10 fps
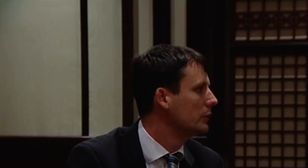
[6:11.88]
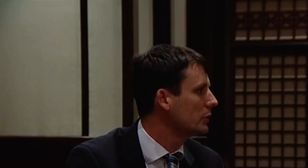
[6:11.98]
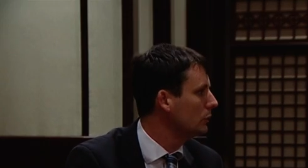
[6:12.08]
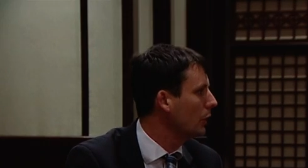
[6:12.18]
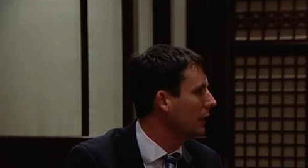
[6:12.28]

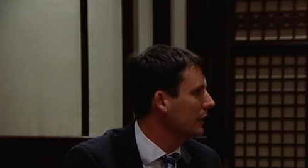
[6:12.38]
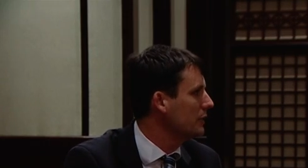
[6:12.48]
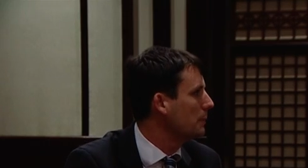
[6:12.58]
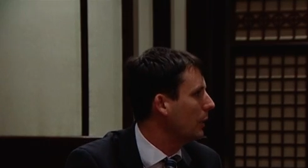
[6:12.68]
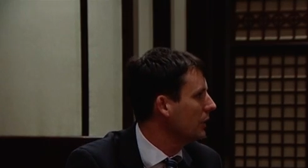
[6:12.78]
So Ron, how
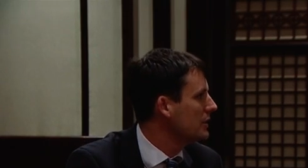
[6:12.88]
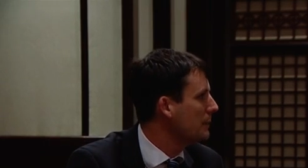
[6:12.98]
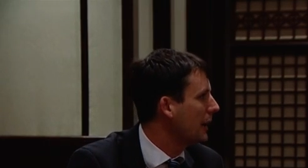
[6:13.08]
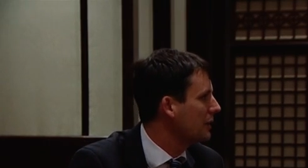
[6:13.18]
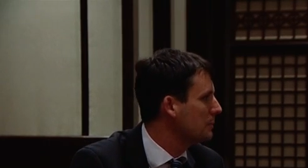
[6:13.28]
does policy
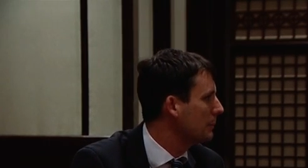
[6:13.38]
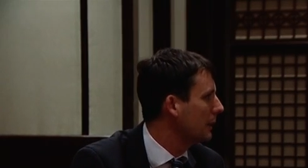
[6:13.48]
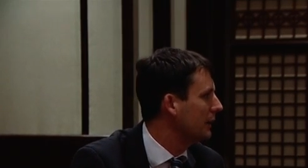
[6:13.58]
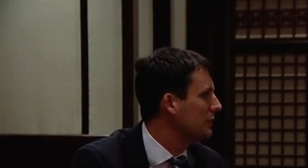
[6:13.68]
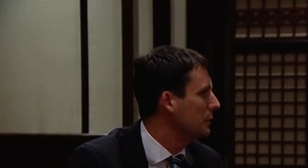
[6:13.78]
management
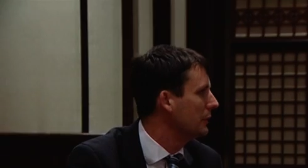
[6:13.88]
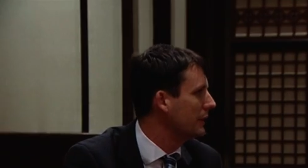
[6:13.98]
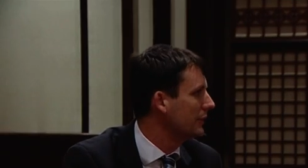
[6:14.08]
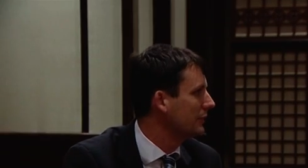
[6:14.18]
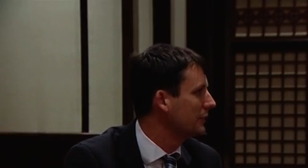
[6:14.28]
play into all of
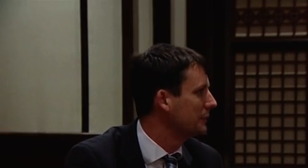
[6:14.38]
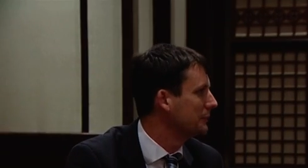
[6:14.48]
this?